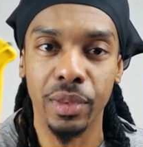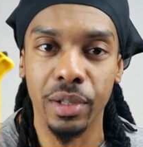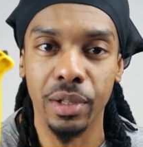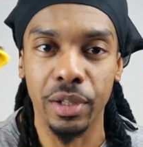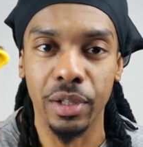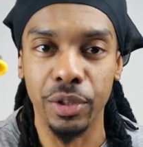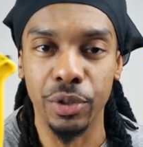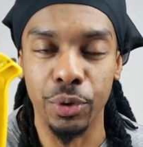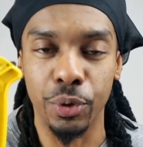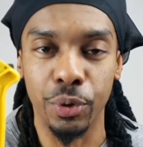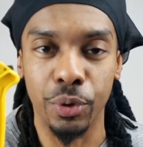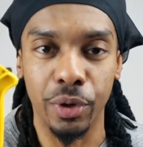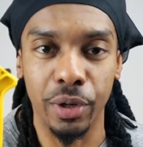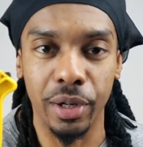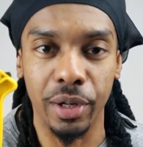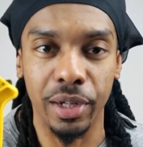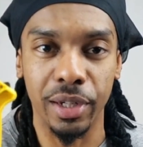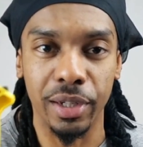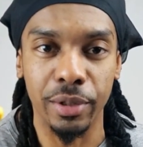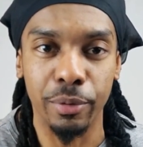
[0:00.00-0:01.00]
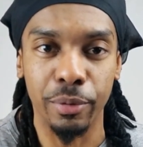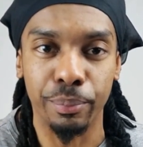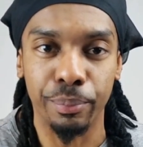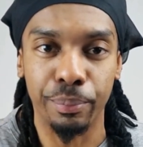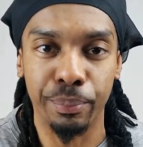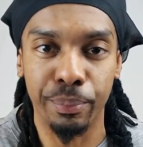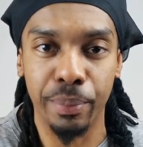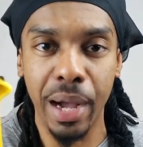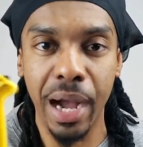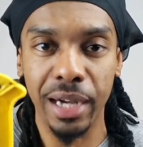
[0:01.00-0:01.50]
your
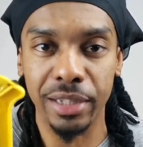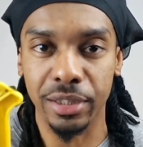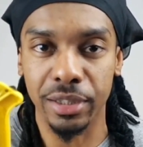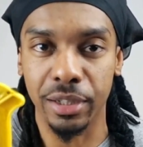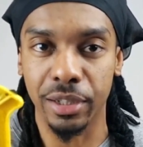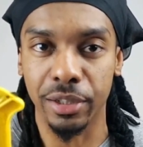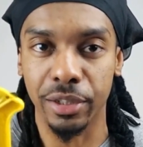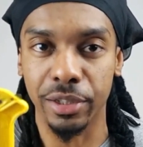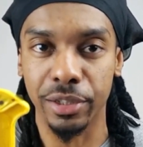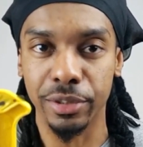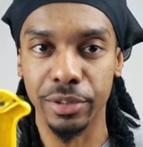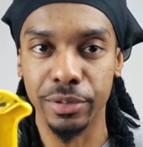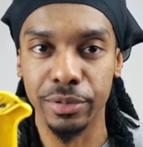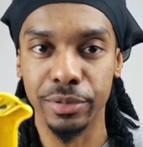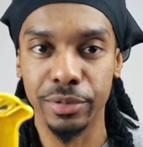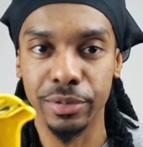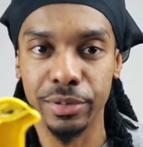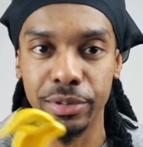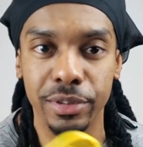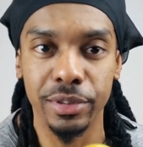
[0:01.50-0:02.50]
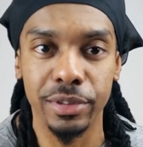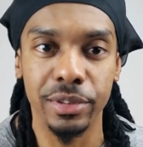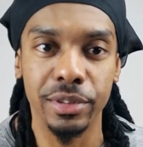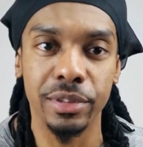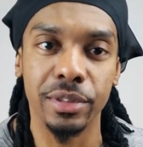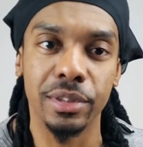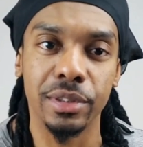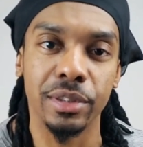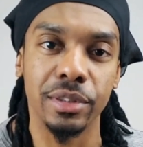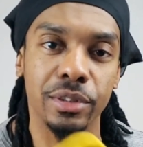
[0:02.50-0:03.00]
box cutter.
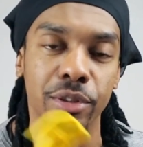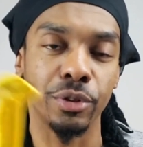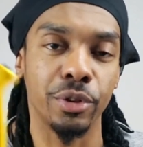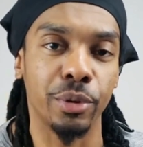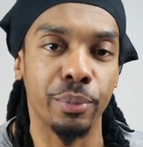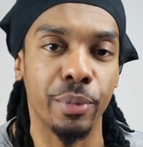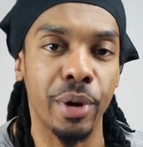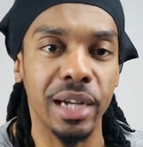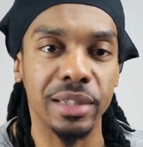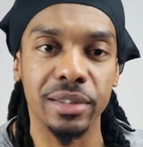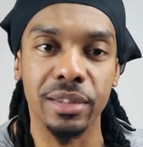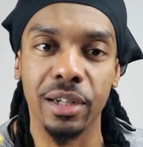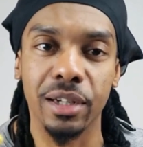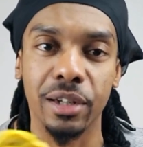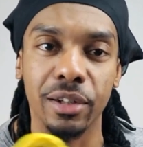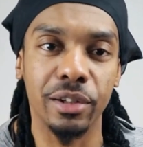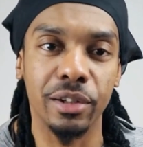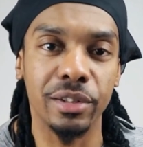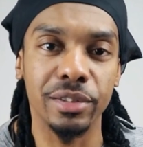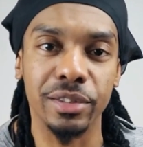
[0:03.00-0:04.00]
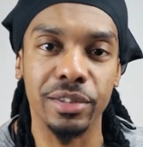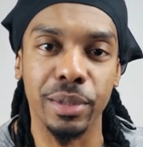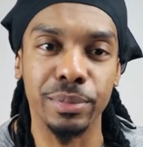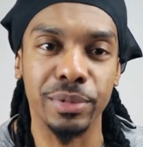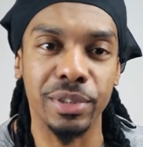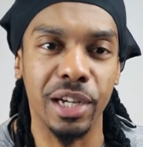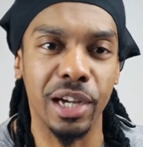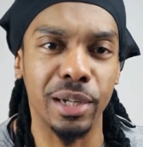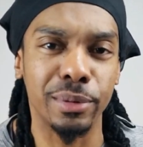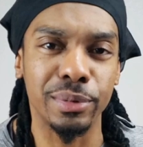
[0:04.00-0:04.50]
So your box cutter,
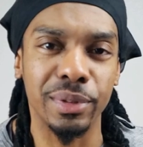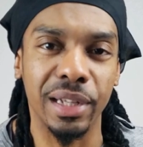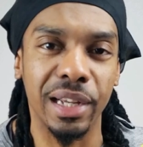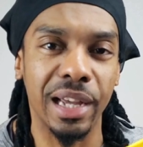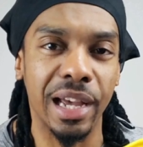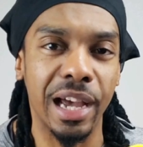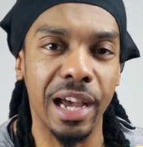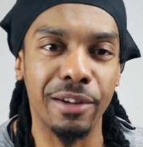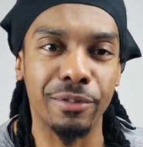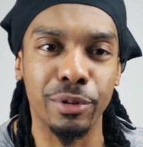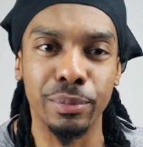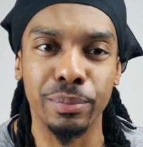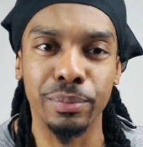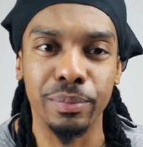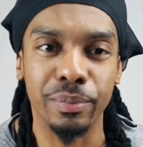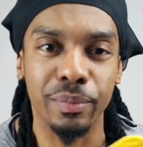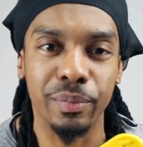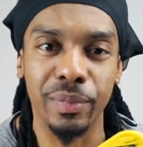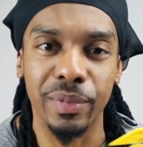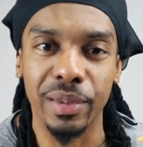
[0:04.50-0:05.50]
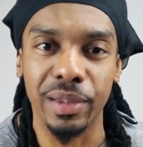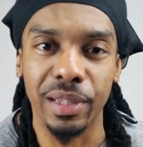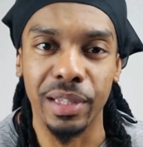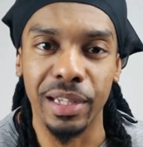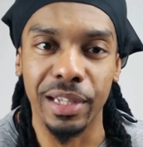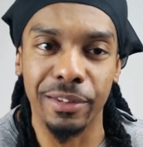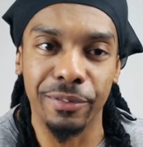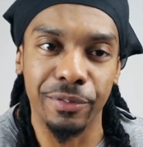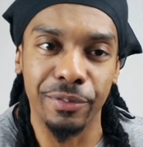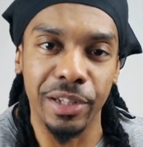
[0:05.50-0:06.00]
sometimes they have them
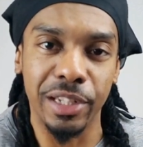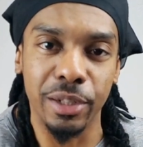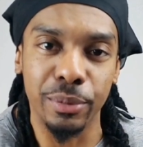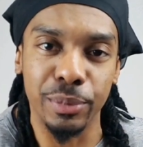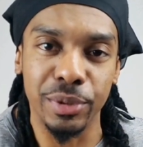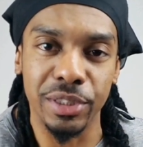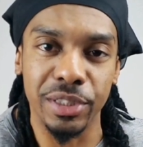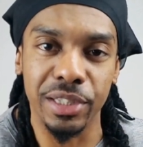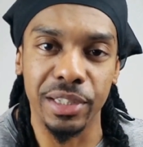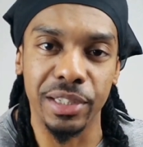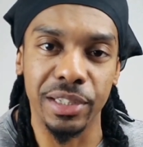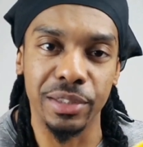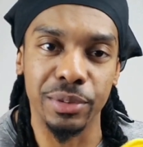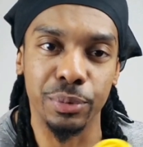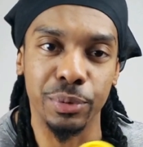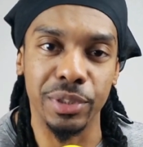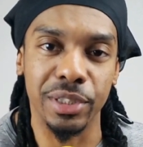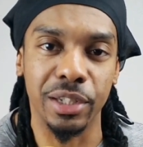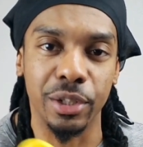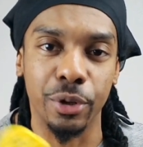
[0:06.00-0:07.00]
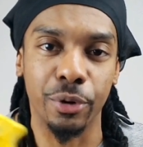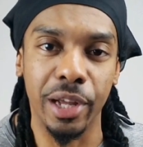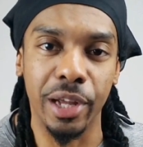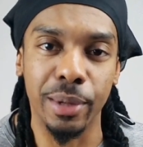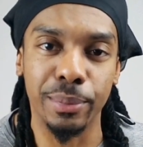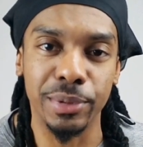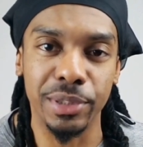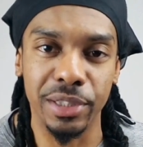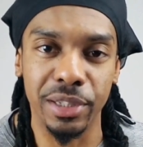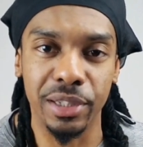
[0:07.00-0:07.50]
in vending machines, which I know
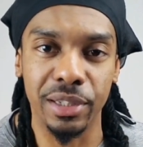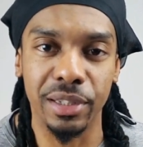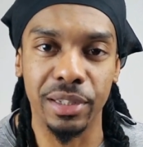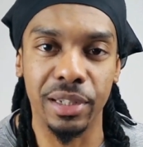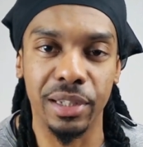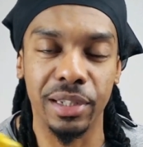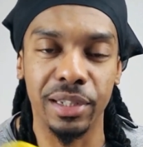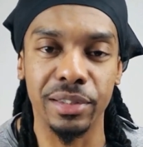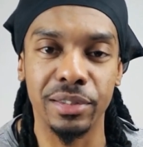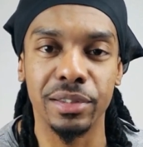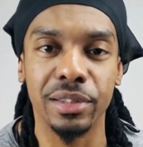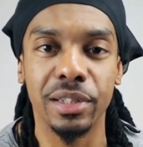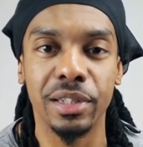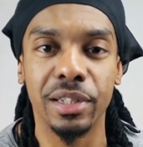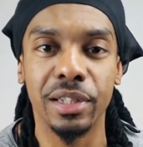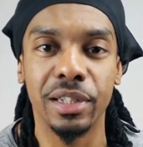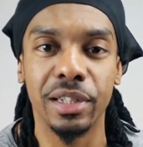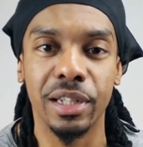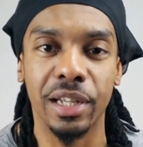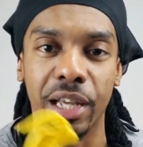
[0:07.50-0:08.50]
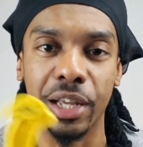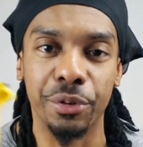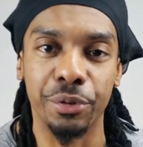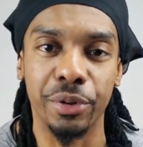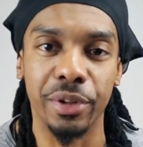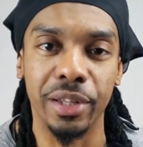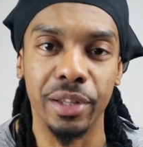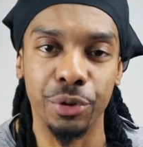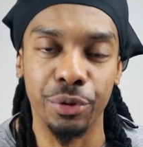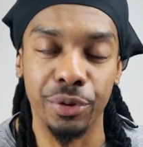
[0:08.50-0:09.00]
Amazon does,
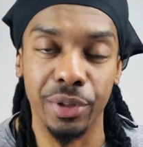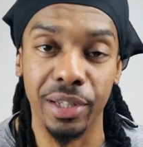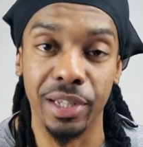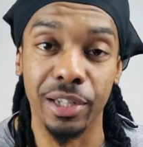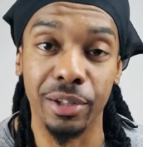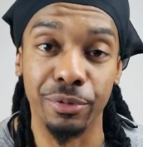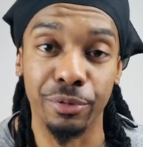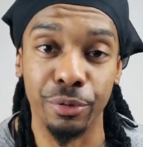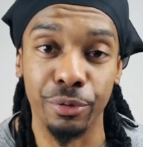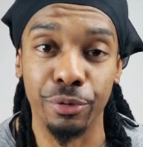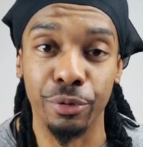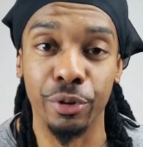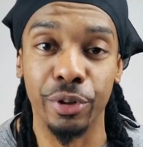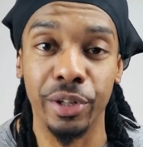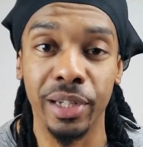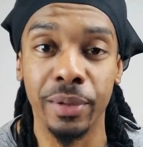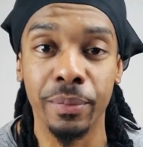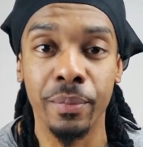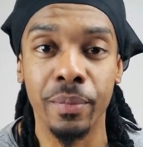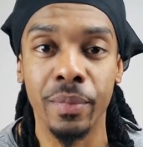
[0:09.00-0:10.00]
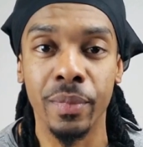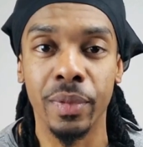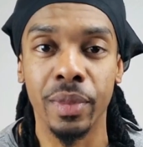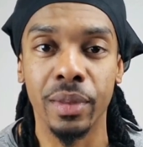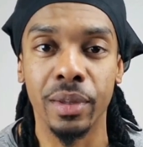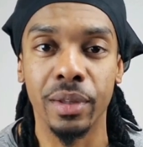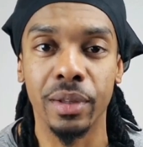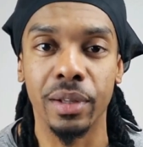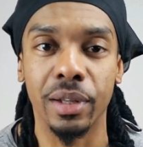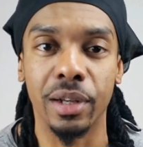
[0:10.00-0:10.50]
and you can get them for free,
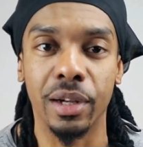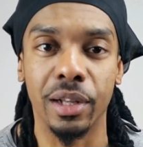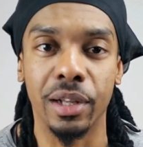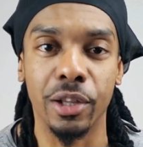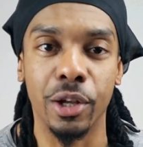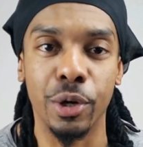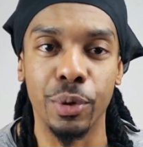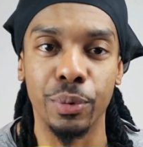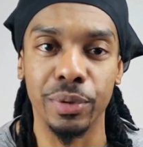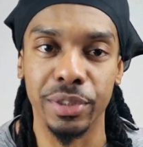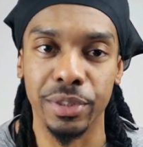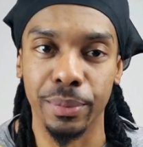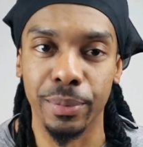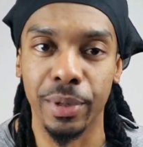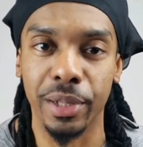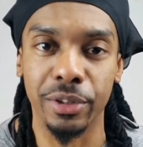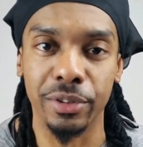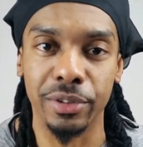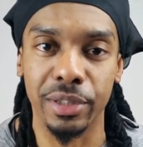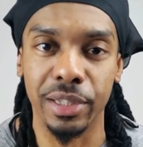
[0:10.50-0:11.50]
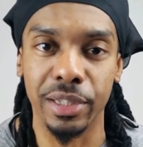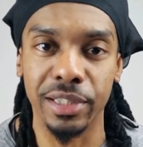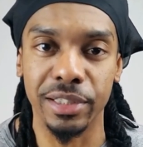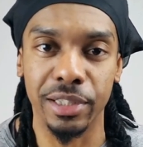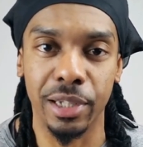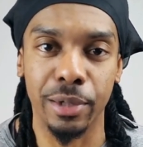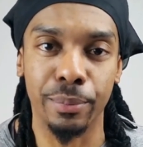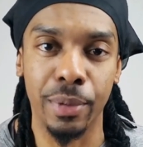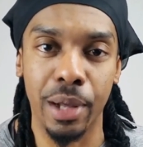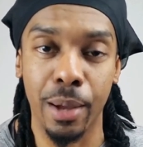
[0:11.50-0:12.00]
along with some other things
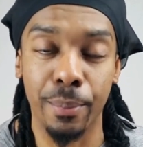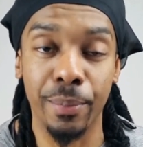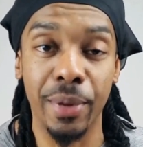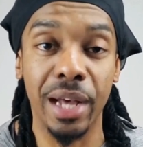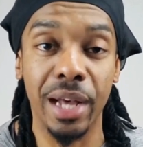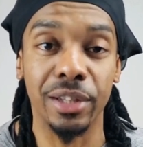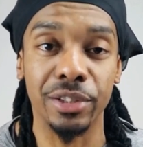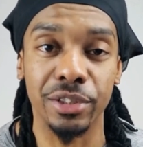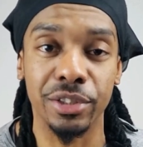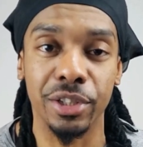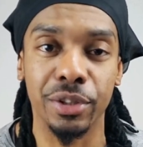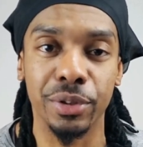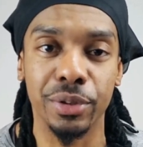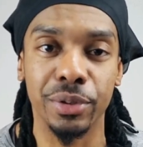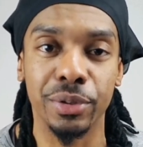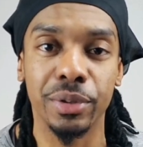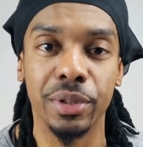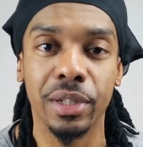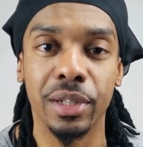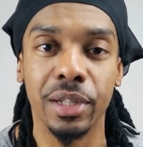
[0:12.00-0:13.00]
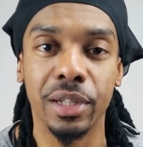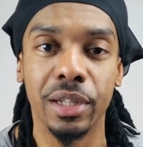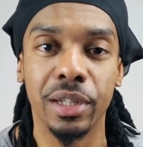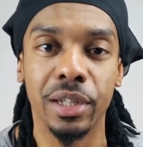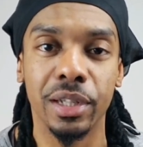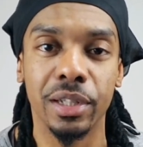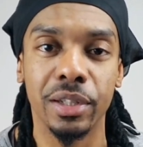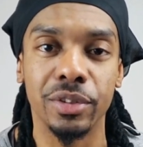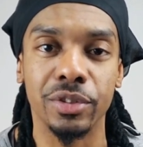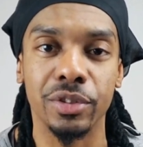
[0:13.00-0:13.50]
that I'm about to show you.
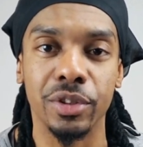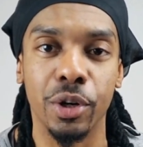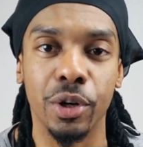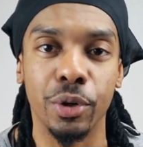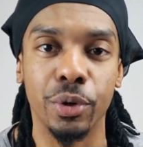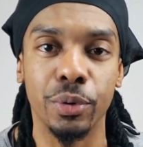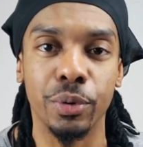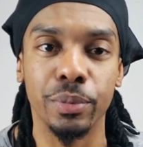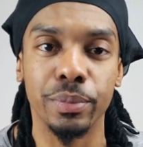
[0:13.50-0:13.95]
So